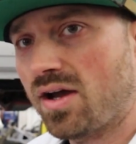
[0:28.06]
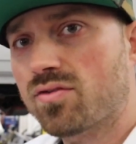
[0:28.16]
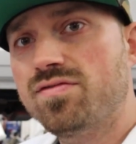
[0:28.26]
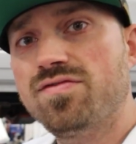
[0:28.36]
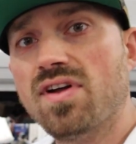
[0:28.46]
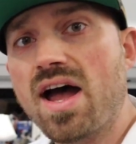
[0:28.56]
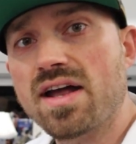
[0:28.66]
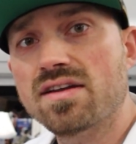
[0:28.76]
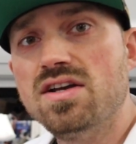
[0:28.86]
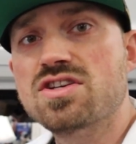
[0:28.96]
down
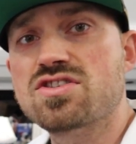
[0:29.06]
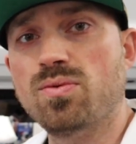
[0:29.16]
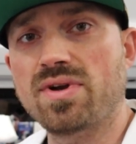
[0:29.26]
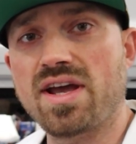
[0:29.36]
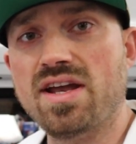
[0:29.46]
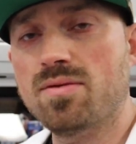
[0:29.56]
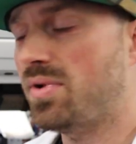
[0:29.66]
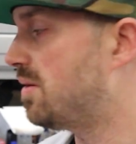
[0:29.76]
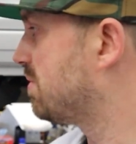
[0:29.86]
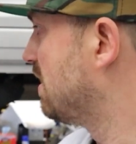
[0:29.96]
flat, so when I hit a
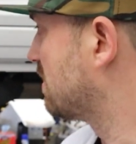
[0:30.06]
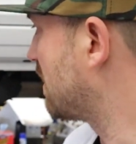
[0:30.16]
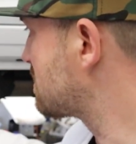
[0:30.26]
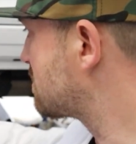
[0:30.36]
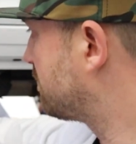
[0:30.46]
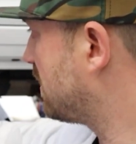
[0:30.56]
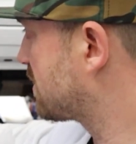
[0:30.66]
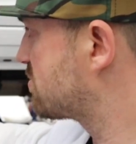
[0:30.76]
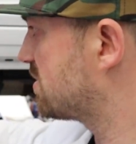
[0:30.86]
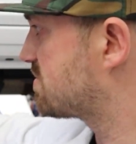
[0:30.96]
bump, less
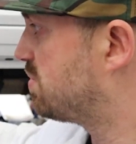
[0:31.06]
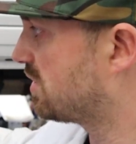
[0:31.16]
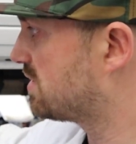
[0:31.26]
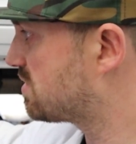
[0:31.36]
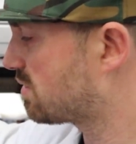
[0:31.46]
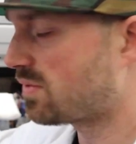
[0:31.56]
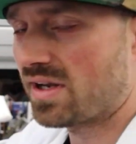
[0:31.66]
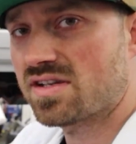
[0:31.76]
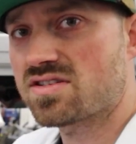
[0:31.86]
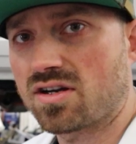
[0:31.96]
deflection is put into the
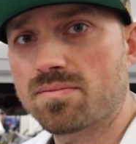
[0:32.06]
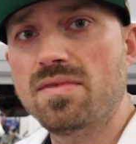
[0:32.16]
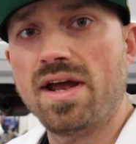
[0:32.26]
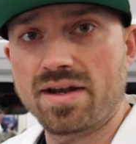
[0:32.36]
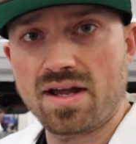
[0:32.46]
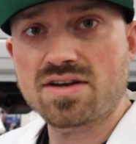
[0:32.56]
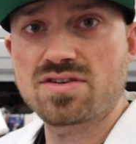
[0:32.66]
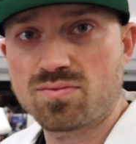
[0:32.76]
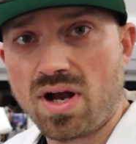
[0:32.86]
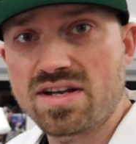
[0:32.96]
radius arm and it
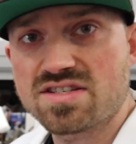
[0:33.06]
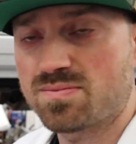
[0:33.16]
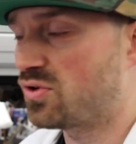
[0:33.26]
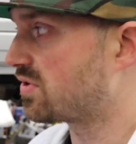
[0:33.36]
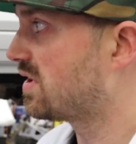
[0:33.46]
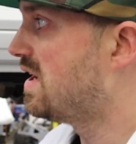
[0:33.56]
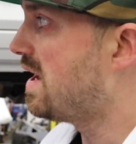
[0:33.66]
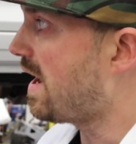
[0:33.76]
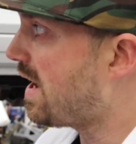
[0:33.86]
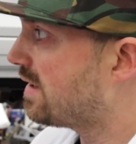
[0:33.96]
actually rides smoother.
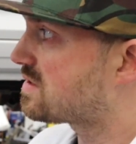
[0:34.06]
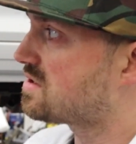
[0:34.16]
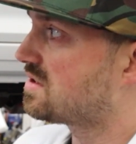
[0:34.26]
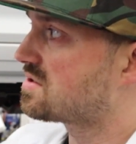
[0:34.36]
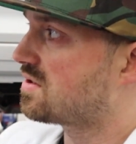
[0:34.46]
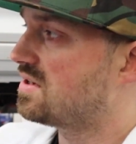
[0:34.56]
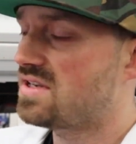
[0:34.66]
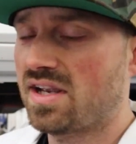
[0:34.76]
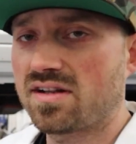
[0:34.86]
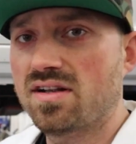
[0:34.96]
And it's also going to
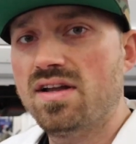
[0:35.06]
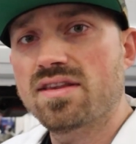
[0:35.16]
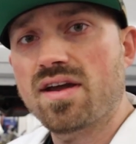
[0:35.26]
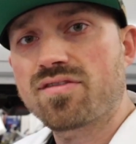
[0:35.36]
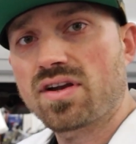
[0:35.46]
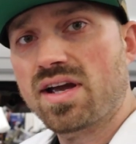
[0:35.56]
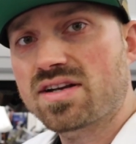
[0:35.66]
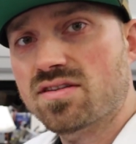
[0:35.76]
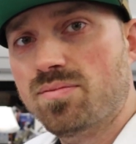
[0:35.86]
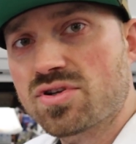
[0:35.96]
take that front
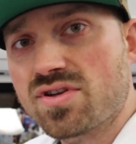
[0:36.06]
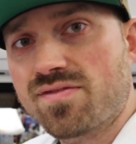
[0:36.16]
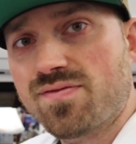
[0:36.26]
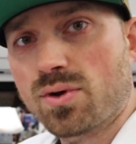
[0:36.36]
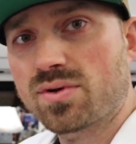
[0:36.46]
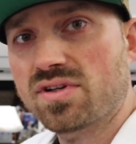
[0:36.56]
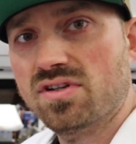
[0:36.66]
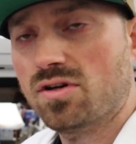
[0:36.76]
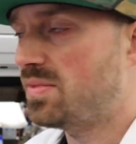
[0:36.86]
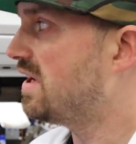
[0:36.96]
axle and push it forward a
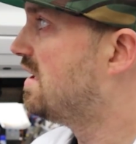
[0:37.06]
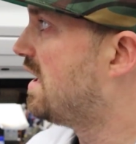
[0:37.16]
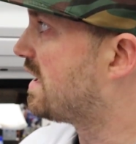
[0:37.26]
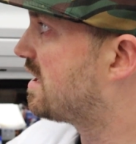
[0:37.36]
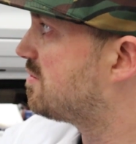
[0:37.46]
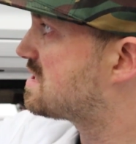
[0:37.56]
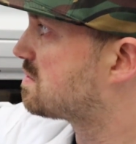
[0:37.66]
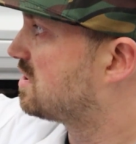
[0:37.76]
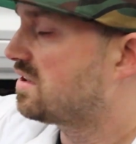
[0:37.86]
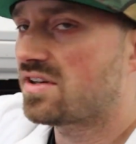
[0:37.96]
little bit and give me
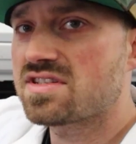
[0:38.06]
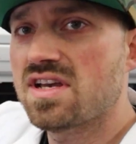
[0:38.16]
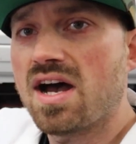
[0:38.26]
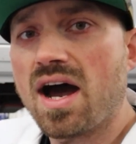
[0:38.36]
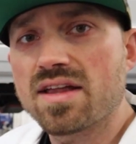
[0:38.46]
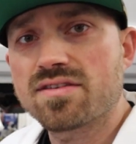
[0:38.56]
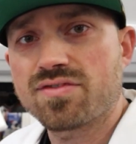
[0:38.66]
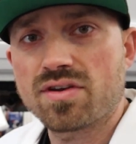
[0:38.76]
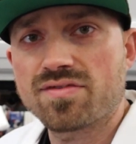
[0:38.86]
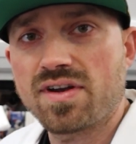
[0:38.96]
some clearance on the
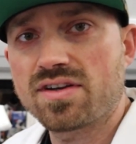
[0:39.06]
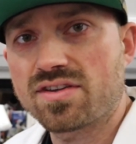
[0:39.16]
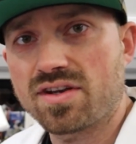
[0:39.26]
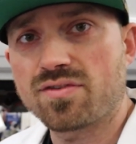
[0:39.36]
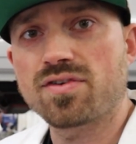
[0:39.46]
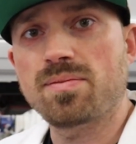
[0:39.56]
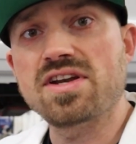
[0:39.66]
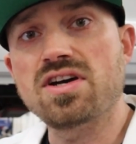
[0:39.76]
front fender there for my